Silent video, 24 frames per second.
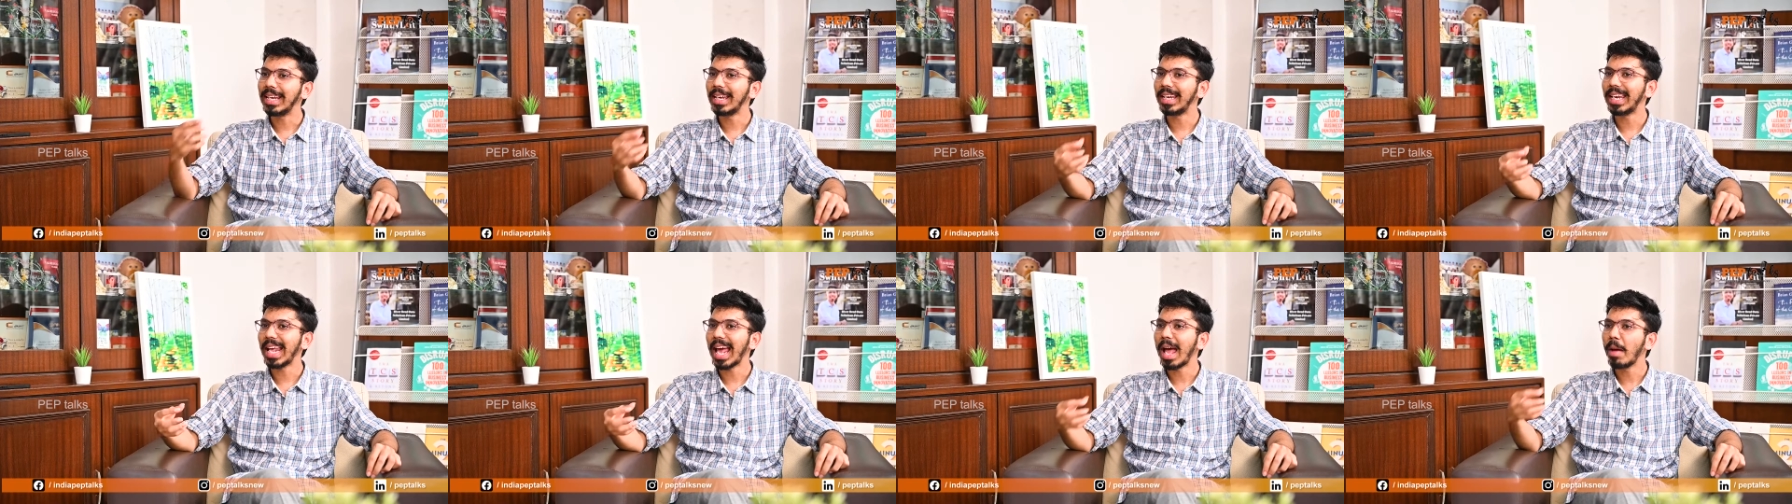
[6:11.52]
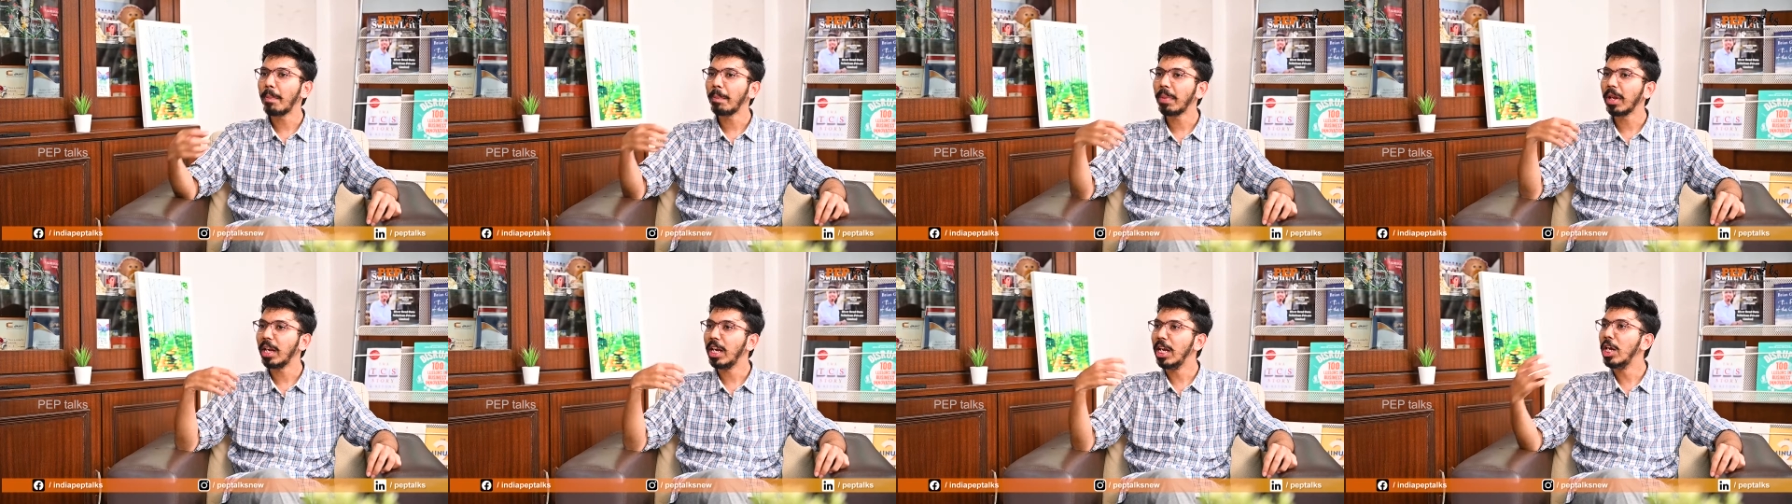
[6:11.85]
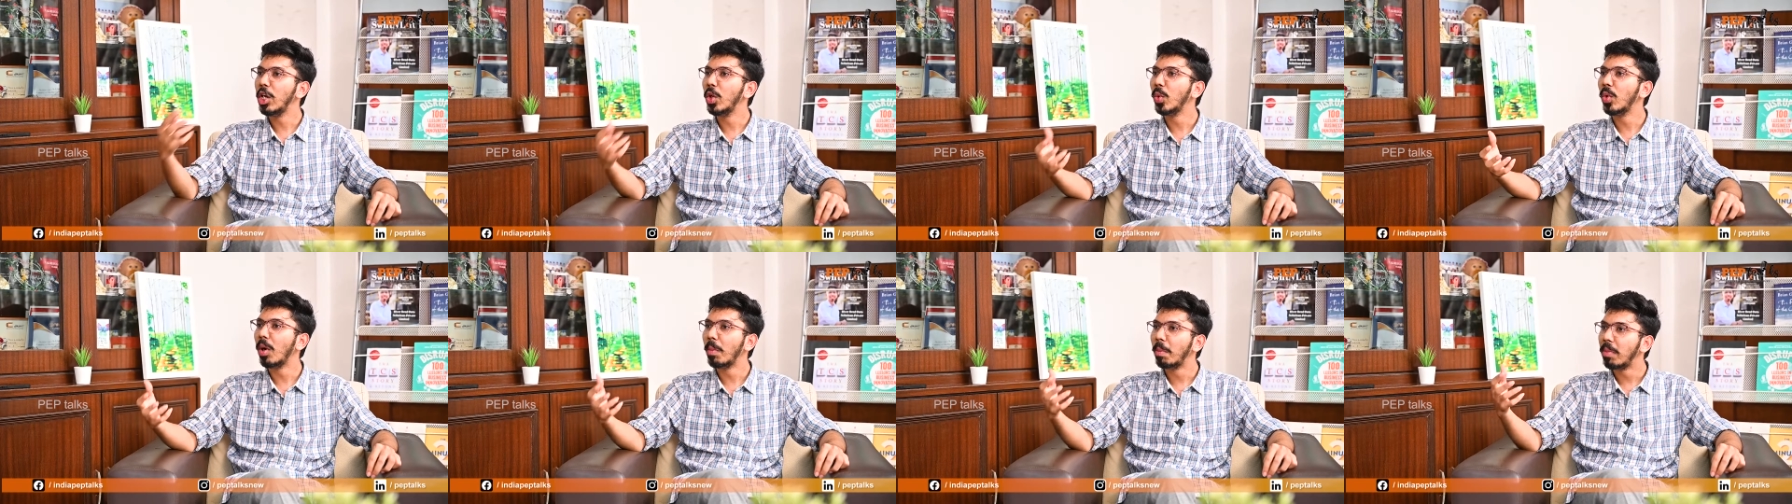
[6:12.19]
tap
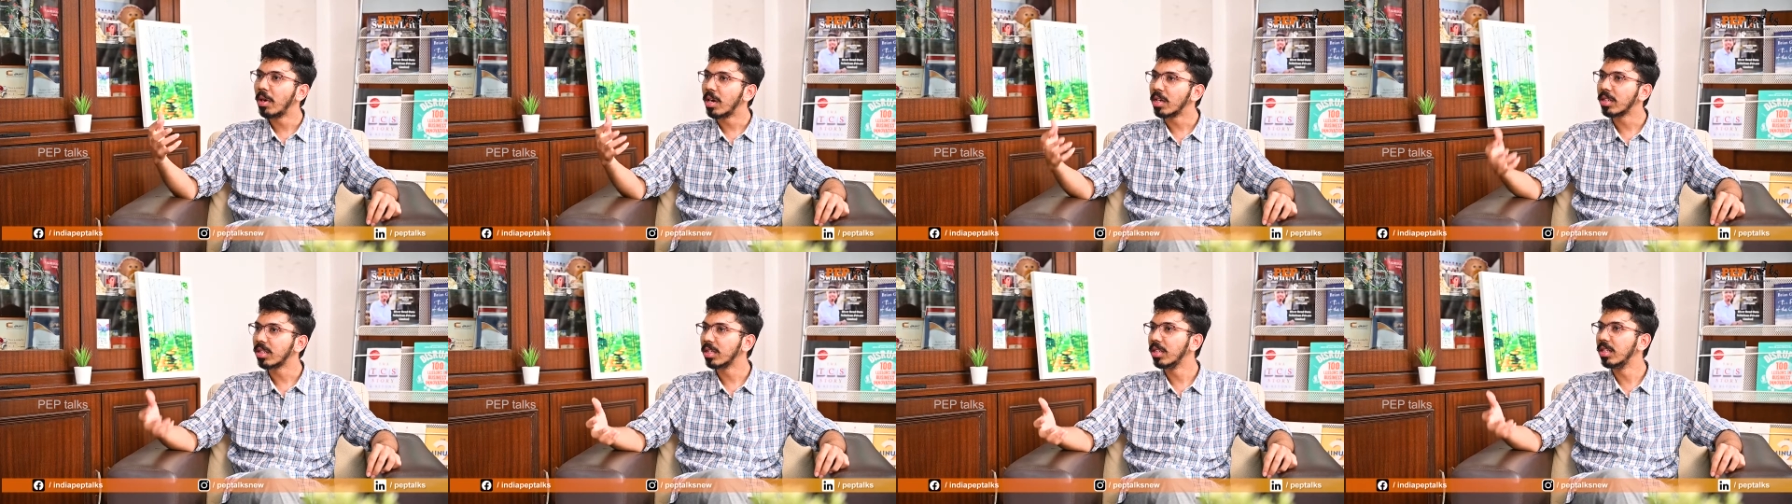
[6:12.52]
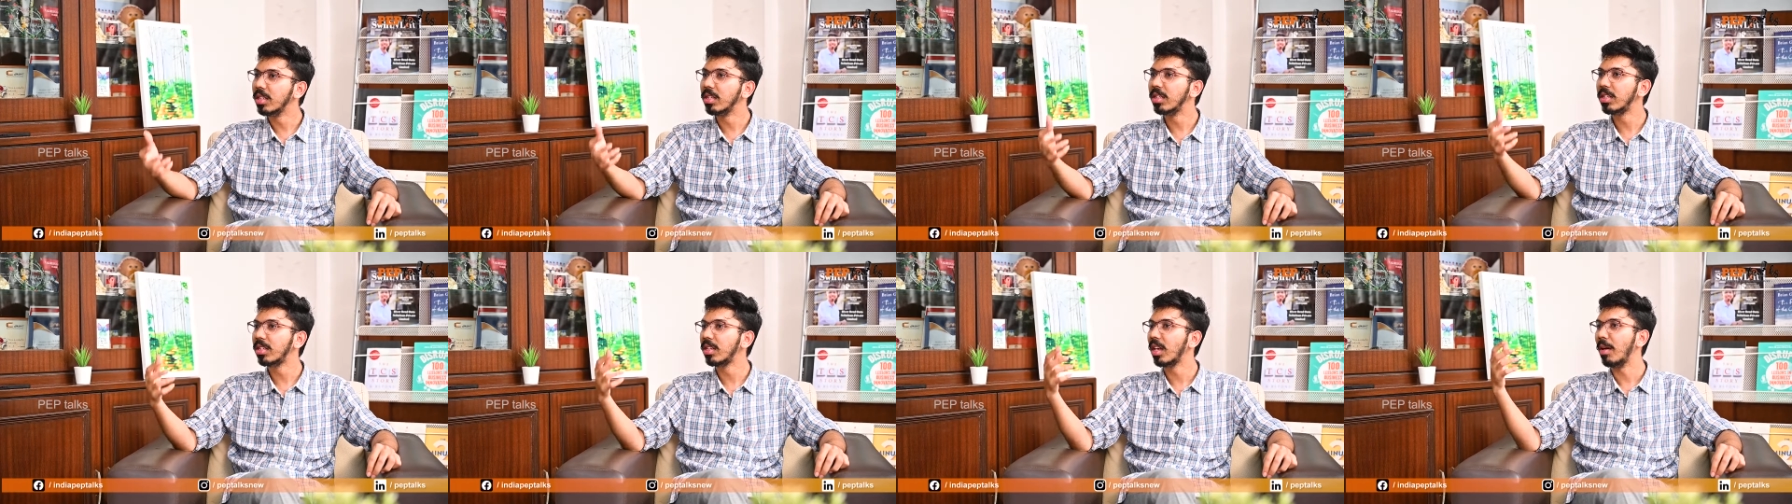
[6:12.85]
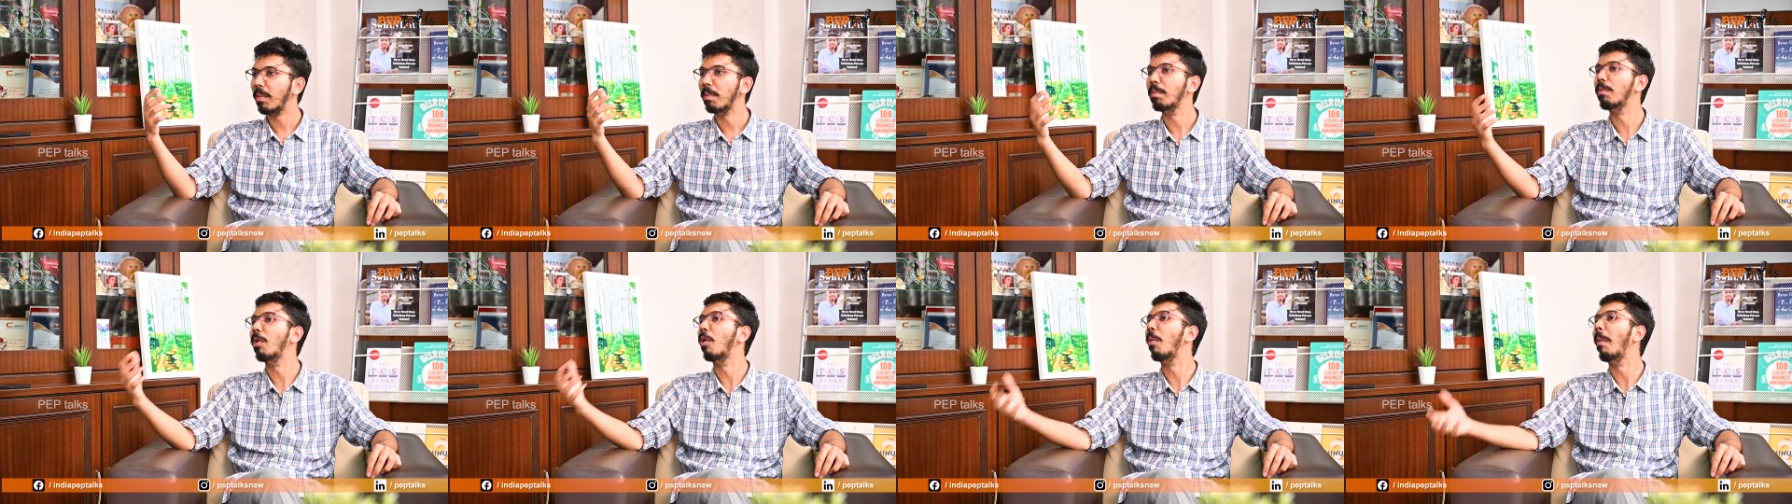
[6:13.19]
into a person's
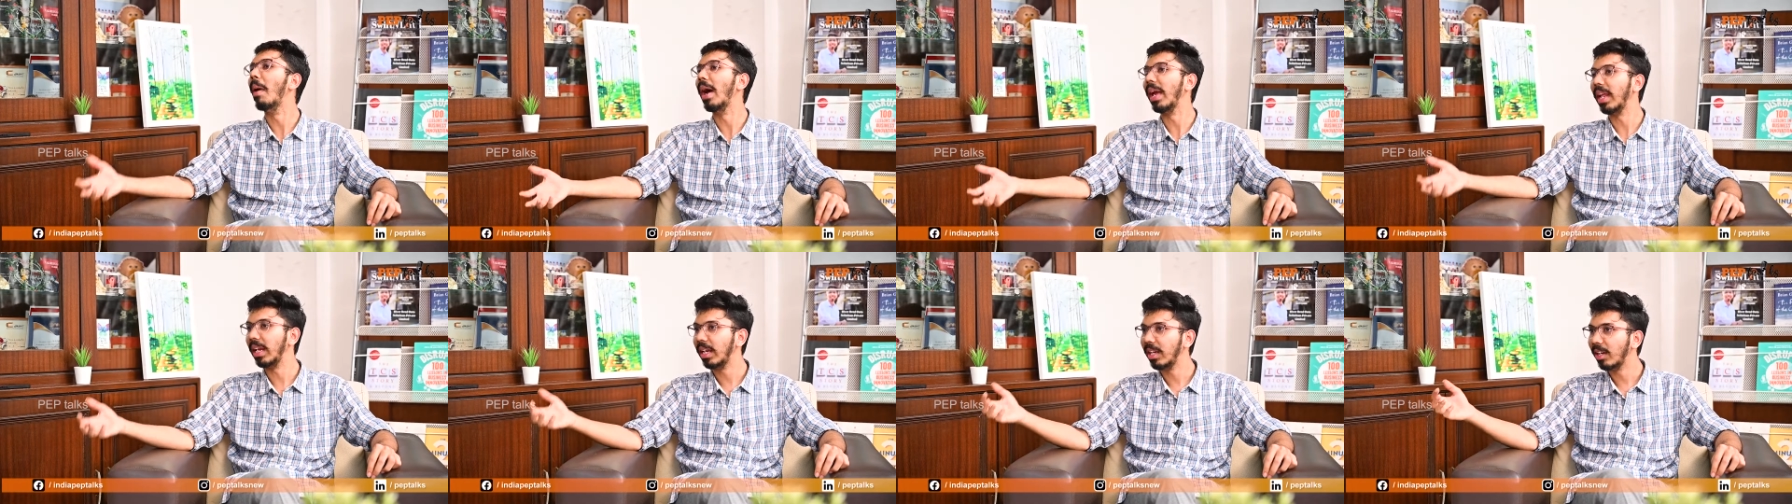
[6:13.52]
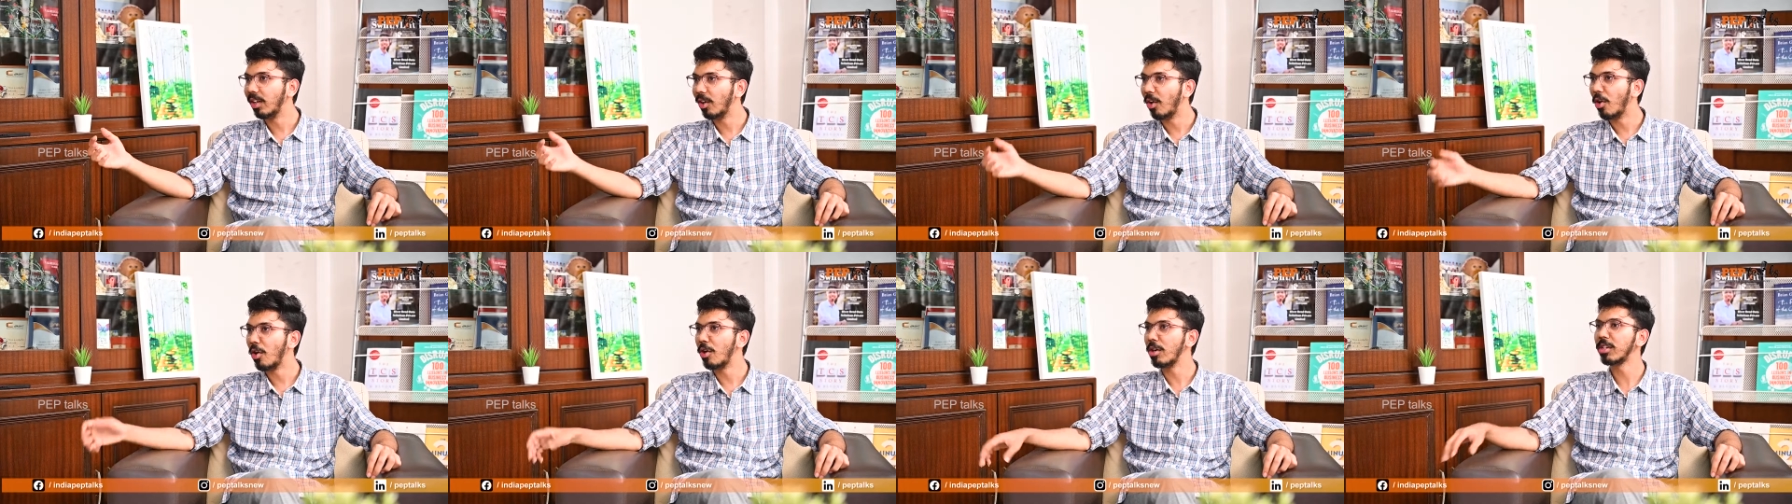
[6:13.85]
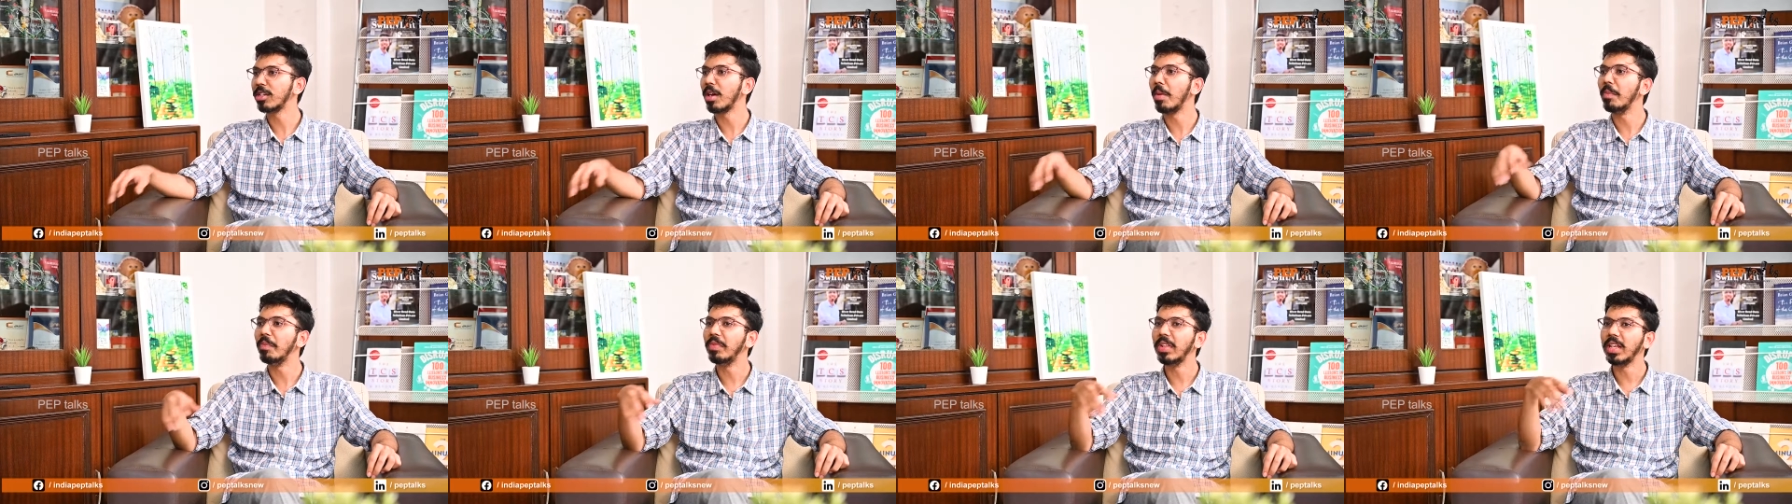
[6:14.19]
mobile or
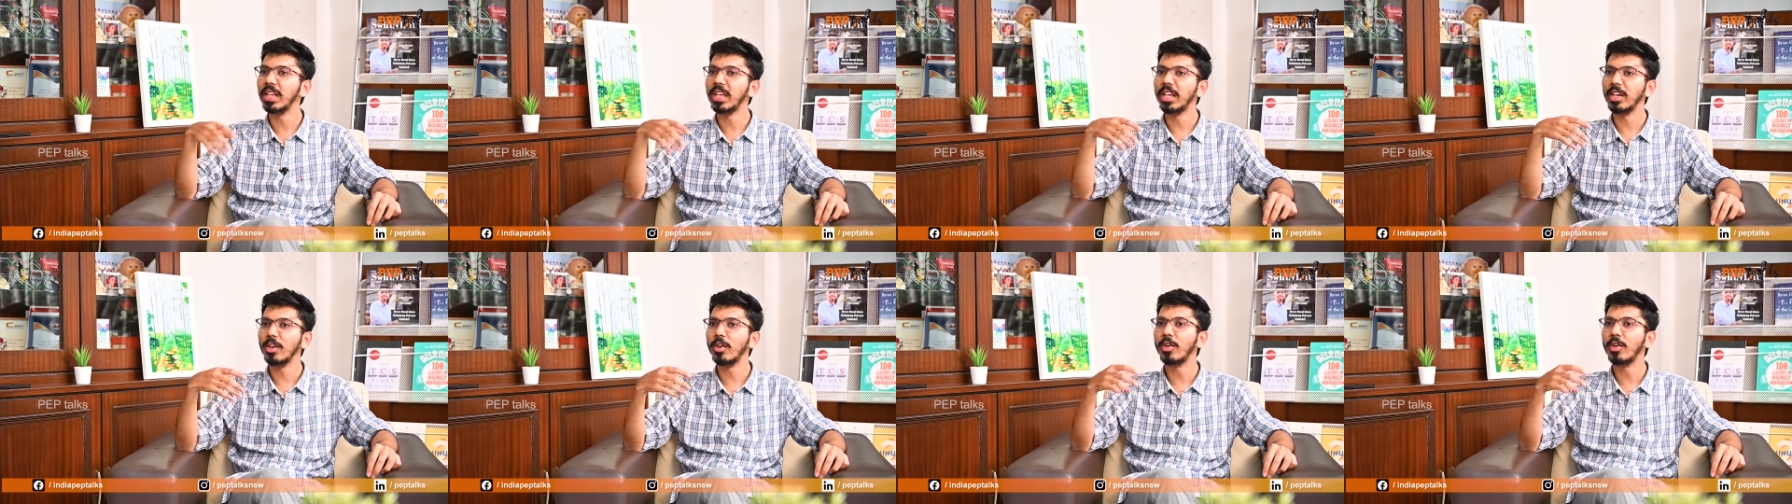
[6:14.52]
something.